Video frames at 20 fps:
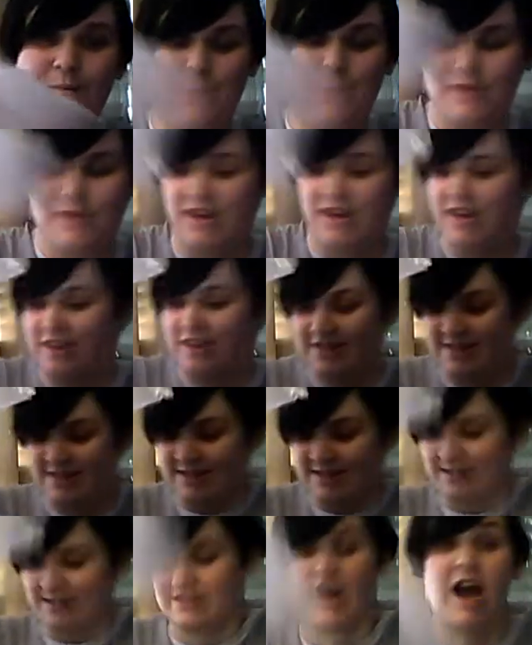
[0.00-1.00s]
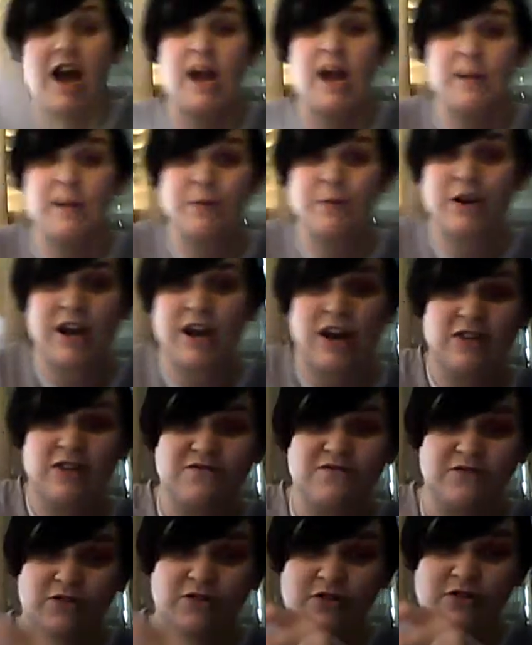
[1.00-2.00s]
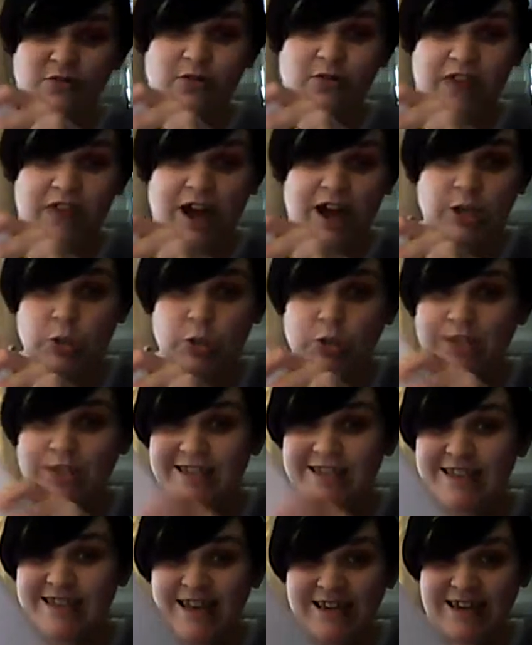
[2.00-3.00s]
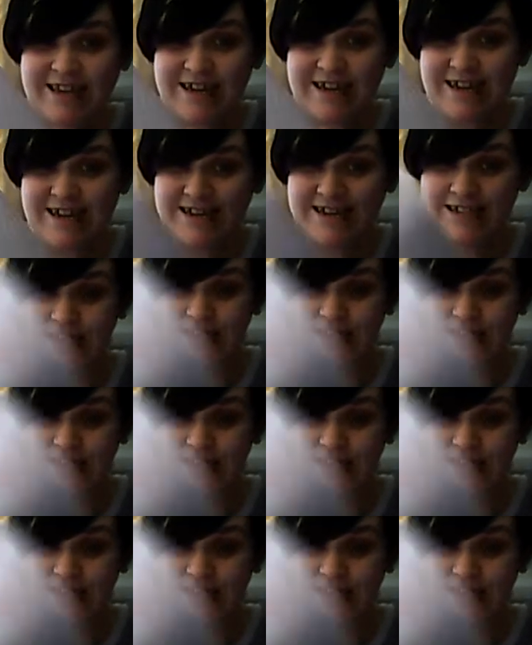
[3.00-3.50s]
But he is hyper careful with actually sending it.